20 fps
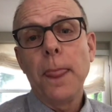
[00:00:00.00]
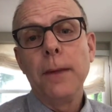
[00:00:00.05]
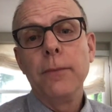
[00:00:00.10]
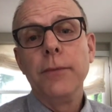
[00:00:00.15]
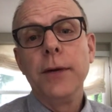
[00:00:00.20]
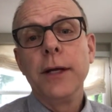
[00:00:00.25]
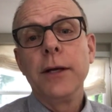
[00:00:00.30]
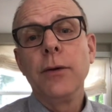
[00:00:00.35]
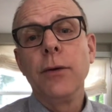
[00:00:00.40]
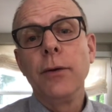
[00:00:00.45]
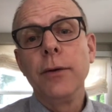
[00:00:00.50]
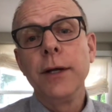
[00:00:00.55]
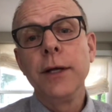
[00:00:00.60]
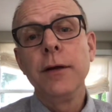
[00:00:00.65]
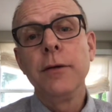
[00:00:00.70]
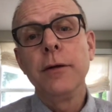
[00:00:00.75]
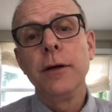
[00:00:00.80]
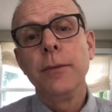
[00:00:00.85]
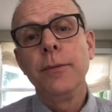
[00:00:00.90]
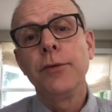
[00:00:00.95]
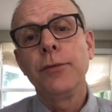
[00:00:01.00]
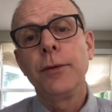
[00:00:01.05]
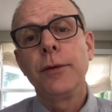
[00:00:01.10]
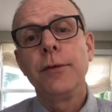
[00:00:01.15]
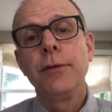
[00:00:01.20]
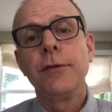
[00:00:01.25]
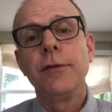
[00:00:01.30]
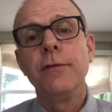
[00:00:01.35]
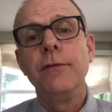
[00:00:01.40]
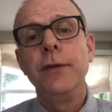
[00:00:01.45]
recording groups, whether
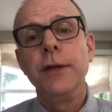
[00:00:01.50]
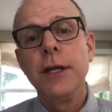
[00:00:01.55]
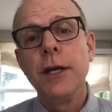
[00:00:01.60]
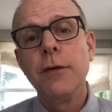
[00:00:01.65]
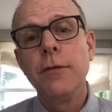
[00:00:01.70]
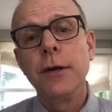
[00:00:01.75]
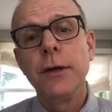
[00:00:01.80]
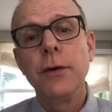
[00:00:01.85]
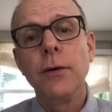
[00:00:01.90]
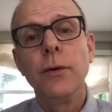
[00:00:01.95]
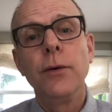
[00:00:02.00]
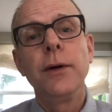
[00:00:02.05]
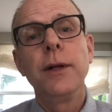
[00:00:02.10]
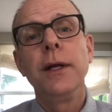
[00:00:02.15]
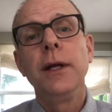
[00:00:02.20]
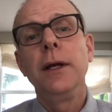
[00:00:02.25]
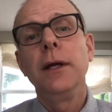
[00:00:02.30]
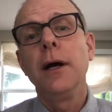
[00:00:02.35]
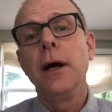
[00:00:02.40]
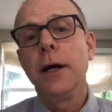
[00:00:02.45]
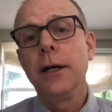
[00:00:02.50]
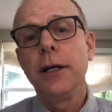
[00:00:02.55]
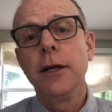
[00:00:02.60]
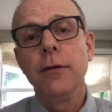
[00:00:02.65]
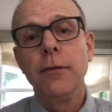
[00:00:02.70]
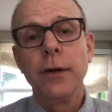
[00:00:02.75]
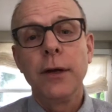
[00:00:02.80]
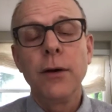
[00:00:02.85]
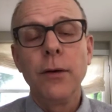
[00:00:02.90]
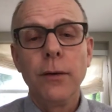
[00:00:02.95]
it's video recording, audio
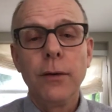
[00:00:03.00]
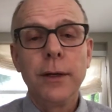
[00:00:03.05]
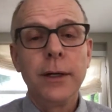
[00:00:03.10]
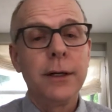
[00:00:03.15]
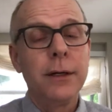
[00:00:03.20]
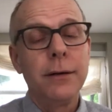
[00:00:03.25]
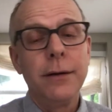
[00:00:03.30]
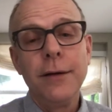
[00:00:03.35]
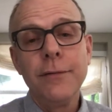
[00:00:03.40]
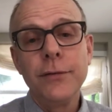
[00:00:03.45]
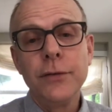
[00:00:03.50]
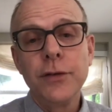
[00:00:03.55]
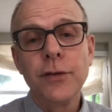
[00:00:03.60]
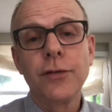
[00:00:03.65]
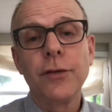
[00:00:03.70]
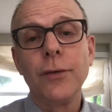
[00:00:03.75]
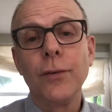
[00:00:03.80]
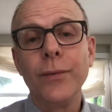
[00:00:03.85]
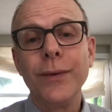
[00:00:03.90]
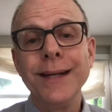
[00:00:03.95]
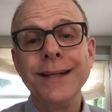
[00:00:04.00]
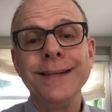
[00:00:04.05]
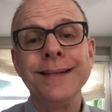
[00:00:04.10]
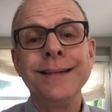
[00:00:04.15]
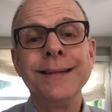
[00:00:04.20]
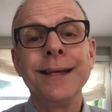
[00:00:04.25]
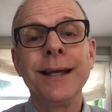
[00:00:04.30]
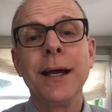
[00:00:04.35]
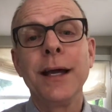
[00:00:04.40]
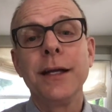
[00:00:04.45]
recording, or even just a
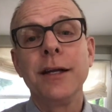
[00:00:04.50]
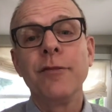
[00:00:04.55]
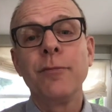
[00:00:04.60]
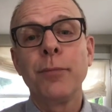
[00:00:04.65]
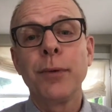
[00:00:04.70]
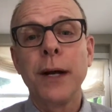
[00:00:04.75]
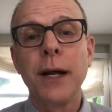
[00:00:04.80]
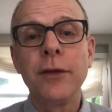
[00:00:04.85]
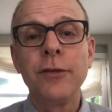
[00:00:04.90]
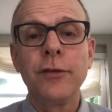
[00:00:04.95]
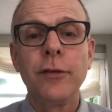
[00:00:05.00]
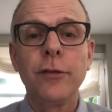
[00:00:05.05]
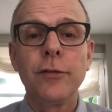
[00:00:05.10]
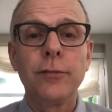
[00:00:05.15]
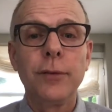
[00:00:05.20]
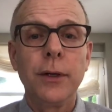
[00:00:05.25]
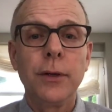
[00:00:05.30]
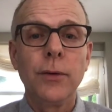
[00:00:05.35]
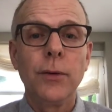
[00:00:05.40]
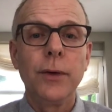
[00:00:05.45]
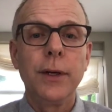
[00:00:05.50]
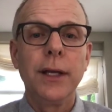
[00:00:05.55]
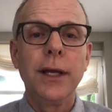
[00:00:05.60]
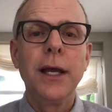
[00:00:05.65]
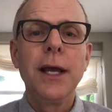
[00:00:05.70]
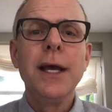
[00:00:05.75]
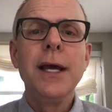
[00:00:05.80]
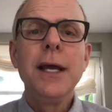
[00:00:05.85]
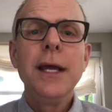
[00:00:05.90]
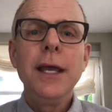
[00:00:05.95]
written kind of process recording,
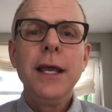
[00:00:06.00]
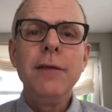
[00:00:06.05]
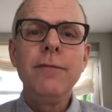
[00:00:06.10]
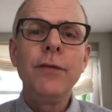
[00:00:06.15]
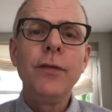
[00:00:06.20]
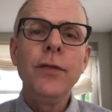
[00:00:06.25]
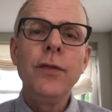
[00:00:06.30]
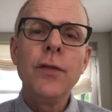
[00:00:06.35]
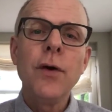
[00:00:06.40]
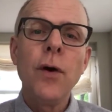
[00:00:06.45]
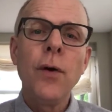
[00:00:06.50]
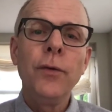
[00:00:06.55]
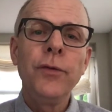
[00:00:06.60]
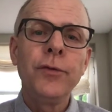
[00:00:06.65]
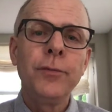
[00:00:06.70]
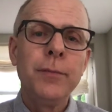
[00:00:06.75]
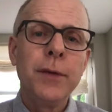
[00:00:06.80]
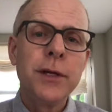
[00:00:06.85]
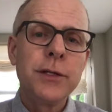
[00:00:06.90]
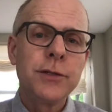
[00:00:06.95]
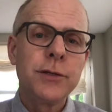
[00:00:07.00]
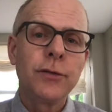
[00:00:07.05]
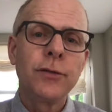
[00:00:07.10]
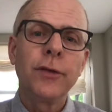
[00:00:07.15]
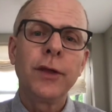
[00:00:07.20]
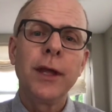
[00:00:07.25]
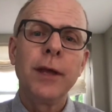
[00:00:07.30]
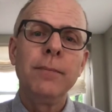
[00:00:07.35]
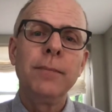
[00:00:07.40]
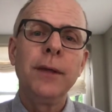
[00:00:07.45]
even those measures
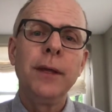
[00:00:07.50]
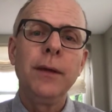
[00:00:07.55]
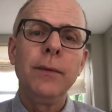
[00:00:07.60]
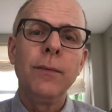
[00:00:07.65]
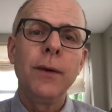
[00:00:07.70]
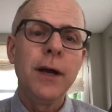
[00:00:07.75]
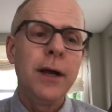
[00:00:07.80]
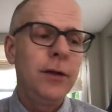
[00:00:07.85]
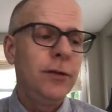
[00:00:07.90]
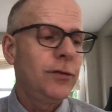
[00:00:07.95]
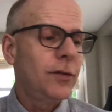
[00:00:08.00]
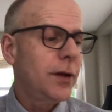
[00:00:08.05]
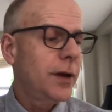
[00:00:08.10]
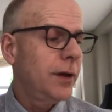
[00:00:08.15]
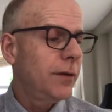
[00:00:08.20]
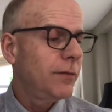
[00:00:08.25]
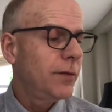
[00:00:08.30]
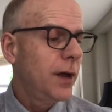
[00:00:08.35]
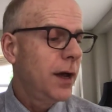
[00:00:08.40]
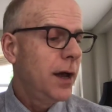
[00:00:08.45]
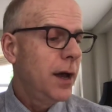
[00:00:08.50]
can be ways of